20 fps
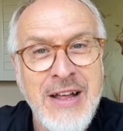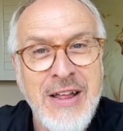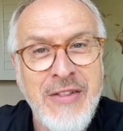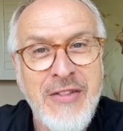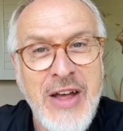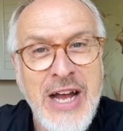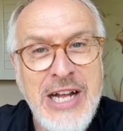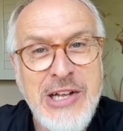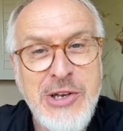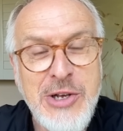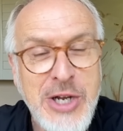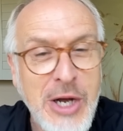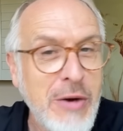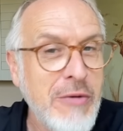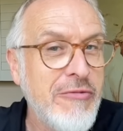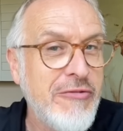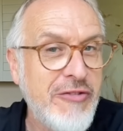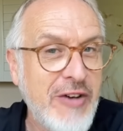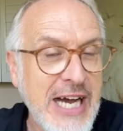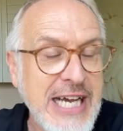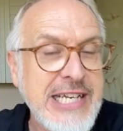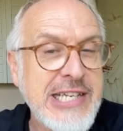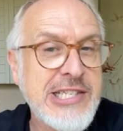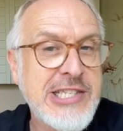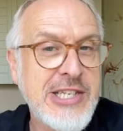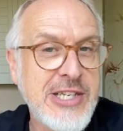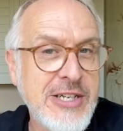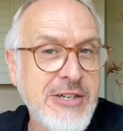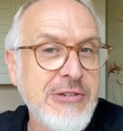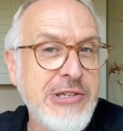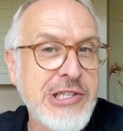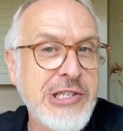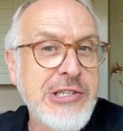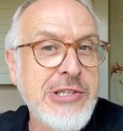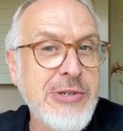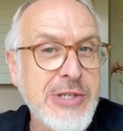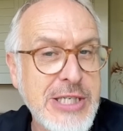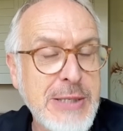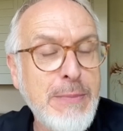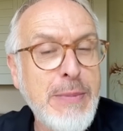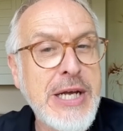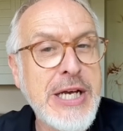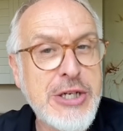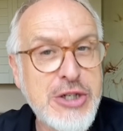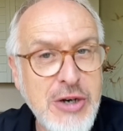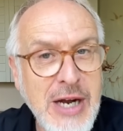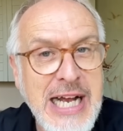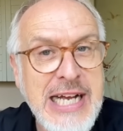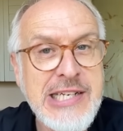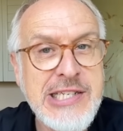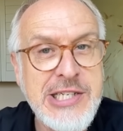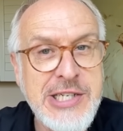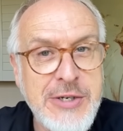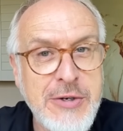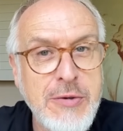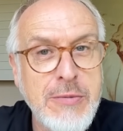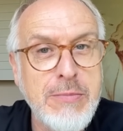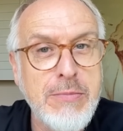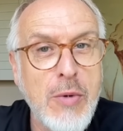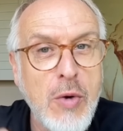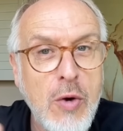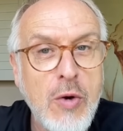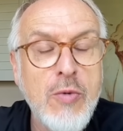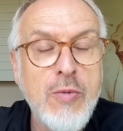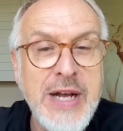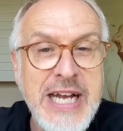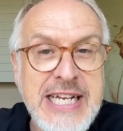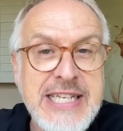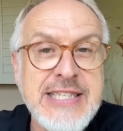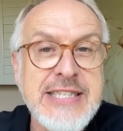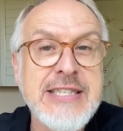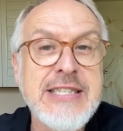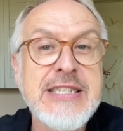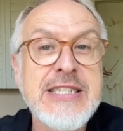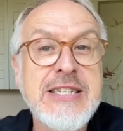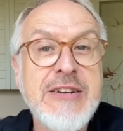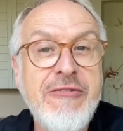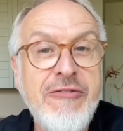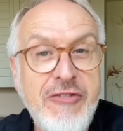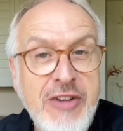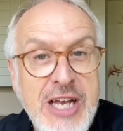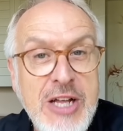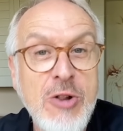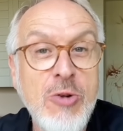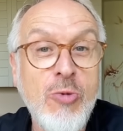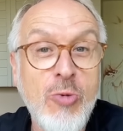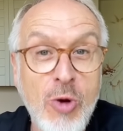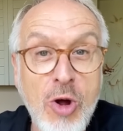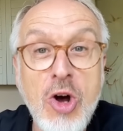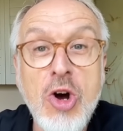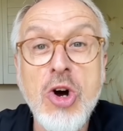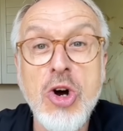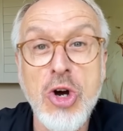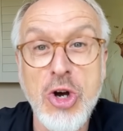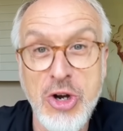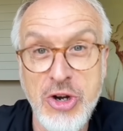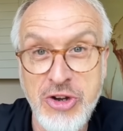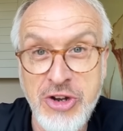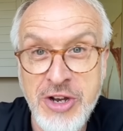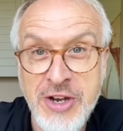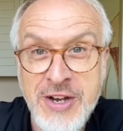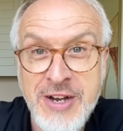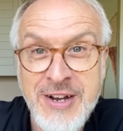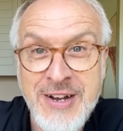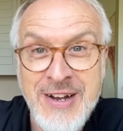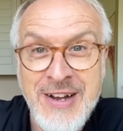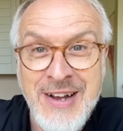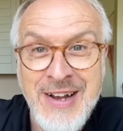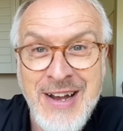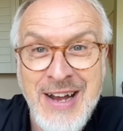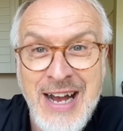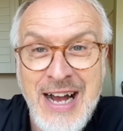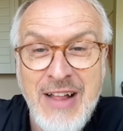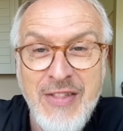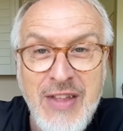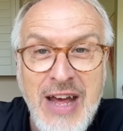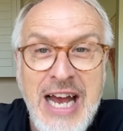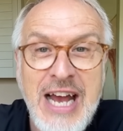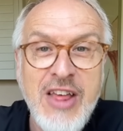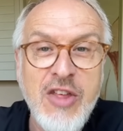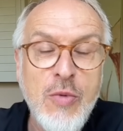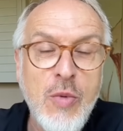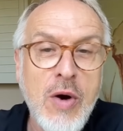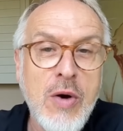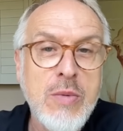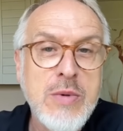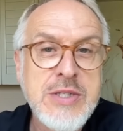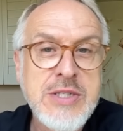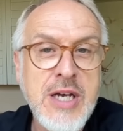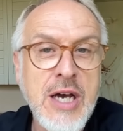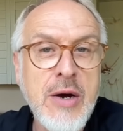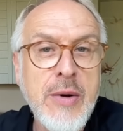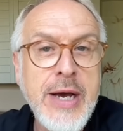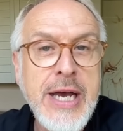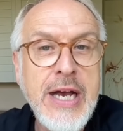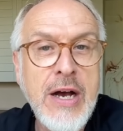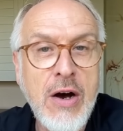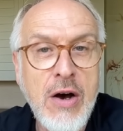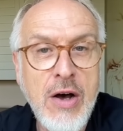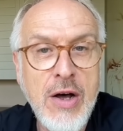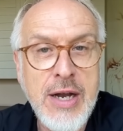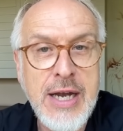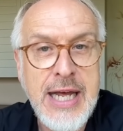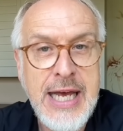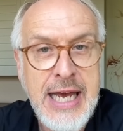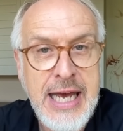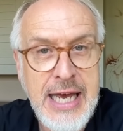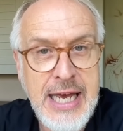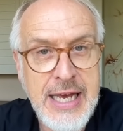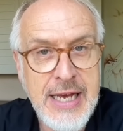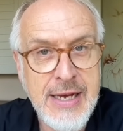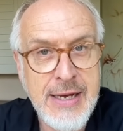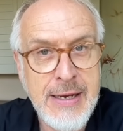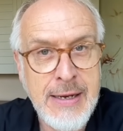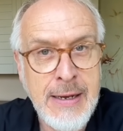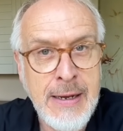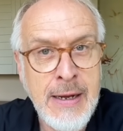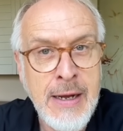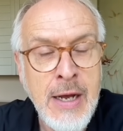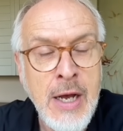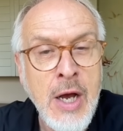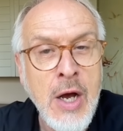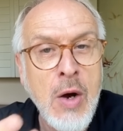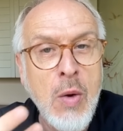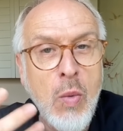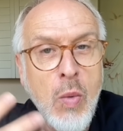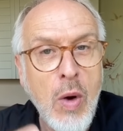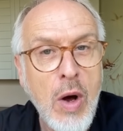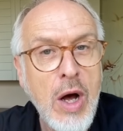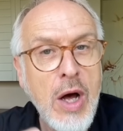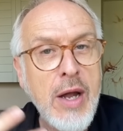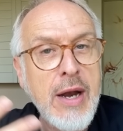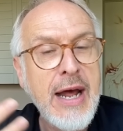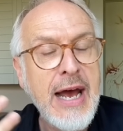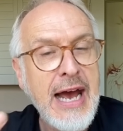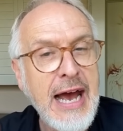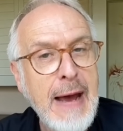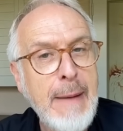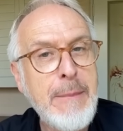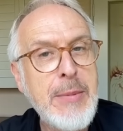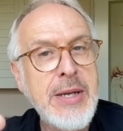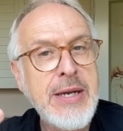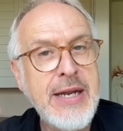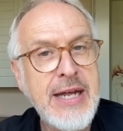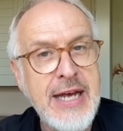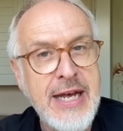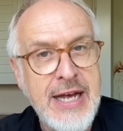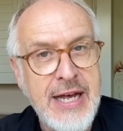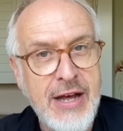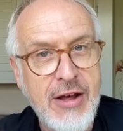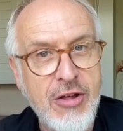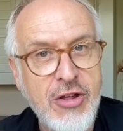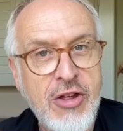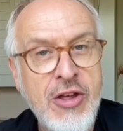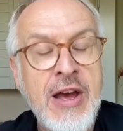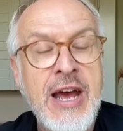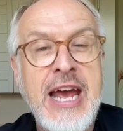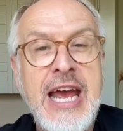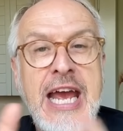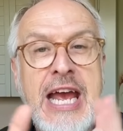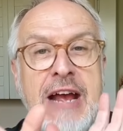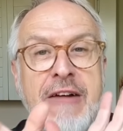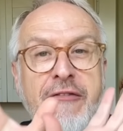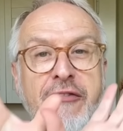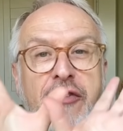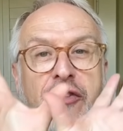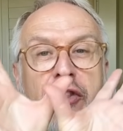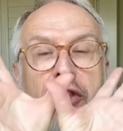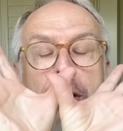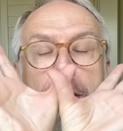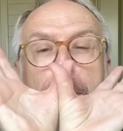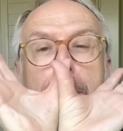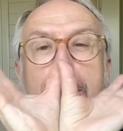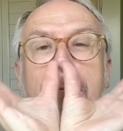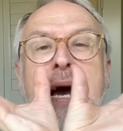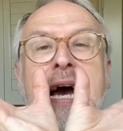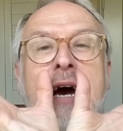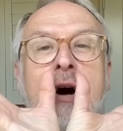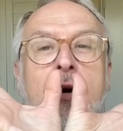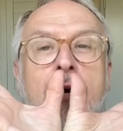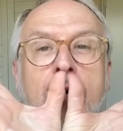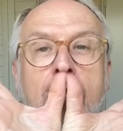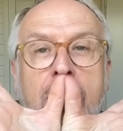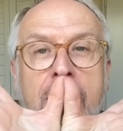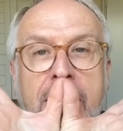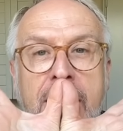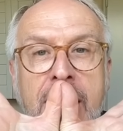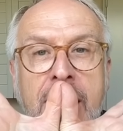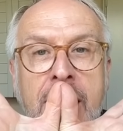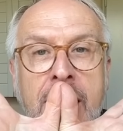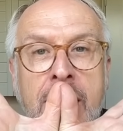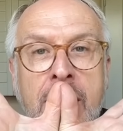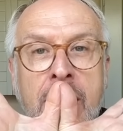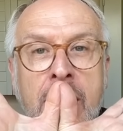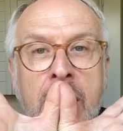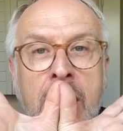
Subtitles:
then you don't find a solution. You simply attract to you more reasons to feel wronged. And that's what was going on here. What happened is, if the Maori